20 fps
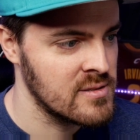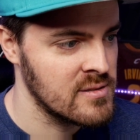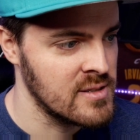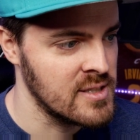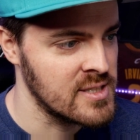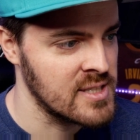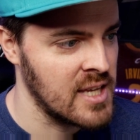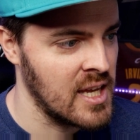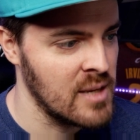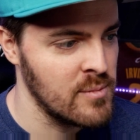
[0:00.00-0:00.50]
This
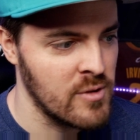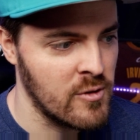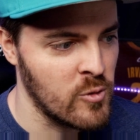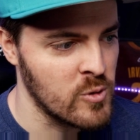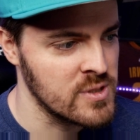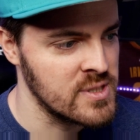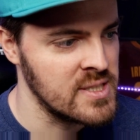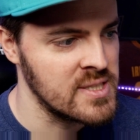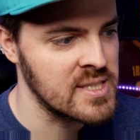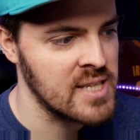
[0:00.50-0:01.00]
game, of course,
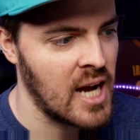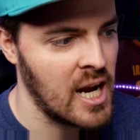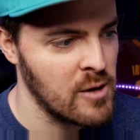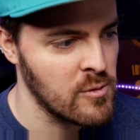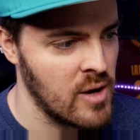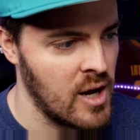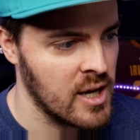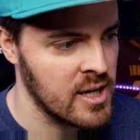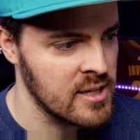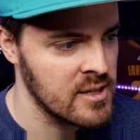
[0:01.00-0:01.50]
he
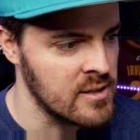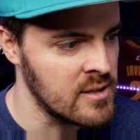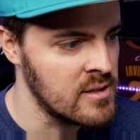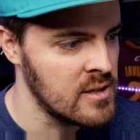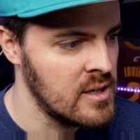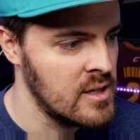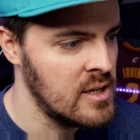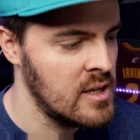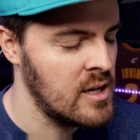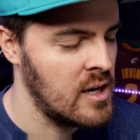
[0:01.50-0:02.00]
skyrocketed
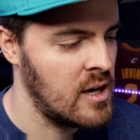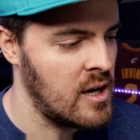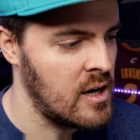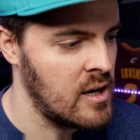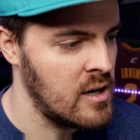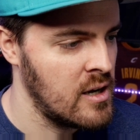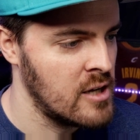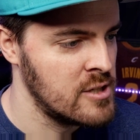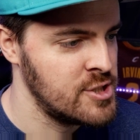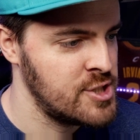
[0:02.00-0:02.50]

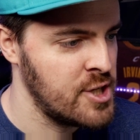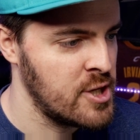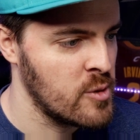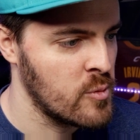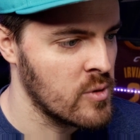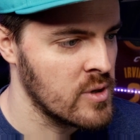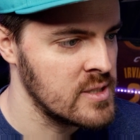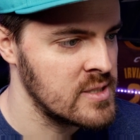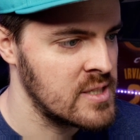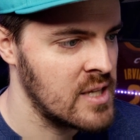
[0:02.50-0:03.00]
on
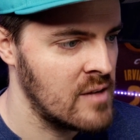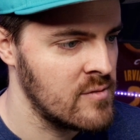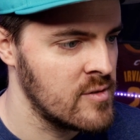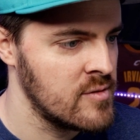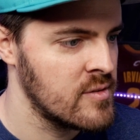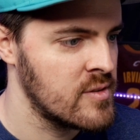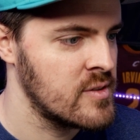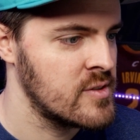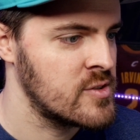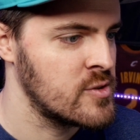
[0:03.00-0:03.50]
January 7th.
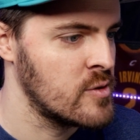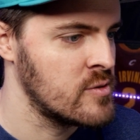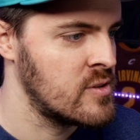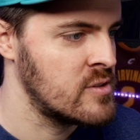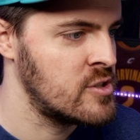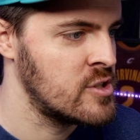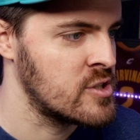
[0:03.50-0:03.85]
So just